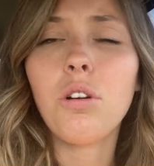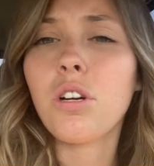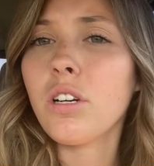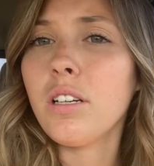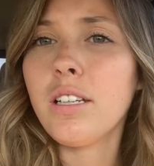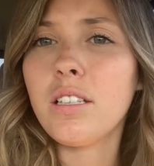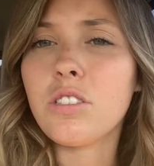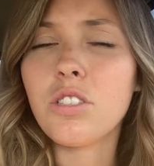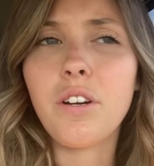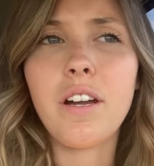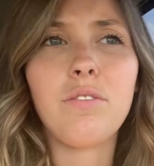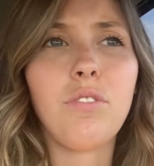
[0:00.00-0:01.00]
her on
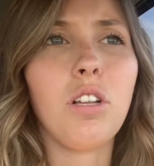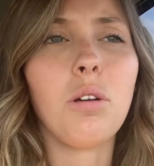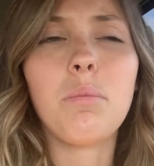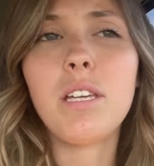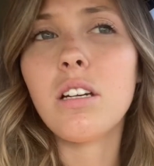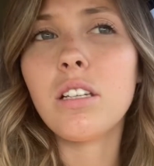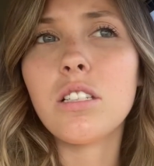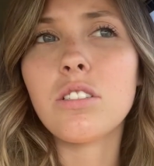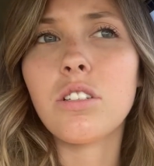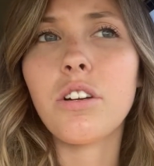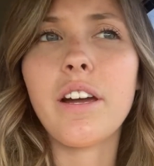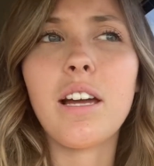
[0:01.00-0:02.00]
Instagram, follow me on
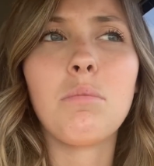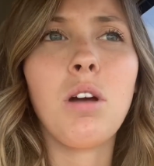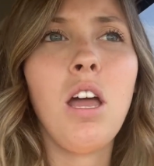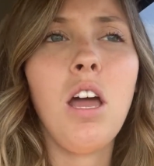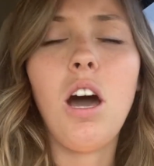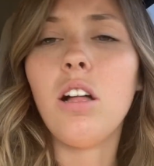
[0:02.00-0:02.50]
Instagram.